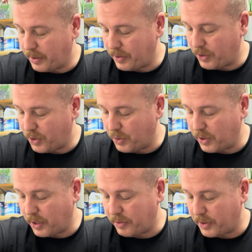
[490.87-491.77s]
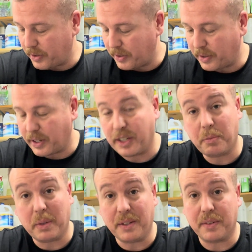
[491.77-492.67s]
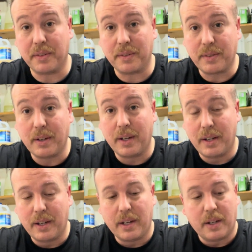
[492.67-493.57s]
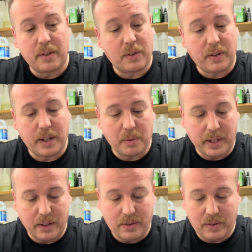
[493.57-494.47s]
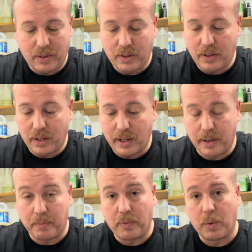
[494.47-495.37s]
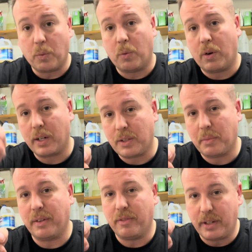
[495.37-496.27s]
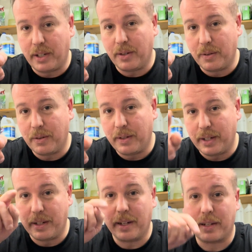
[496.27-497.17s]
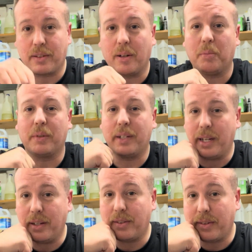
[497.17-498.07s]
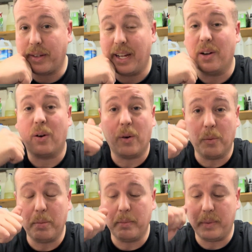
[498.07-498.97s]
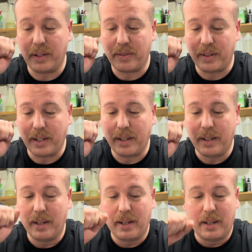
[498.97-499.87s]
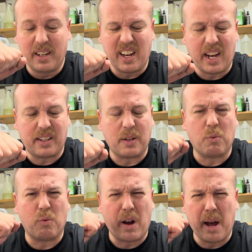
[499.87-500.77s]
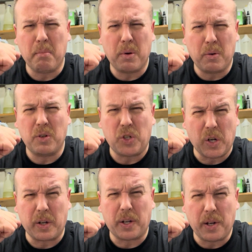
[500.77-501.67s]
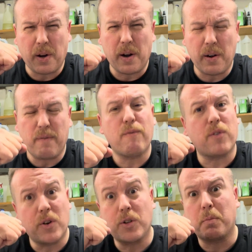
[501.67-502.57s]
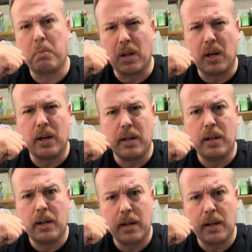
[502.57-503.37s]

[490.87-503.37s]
showing off their nice pieces. So anyways, watch my video in the next couple days in Hope, BC at the Rambo Junkyard, First Blood.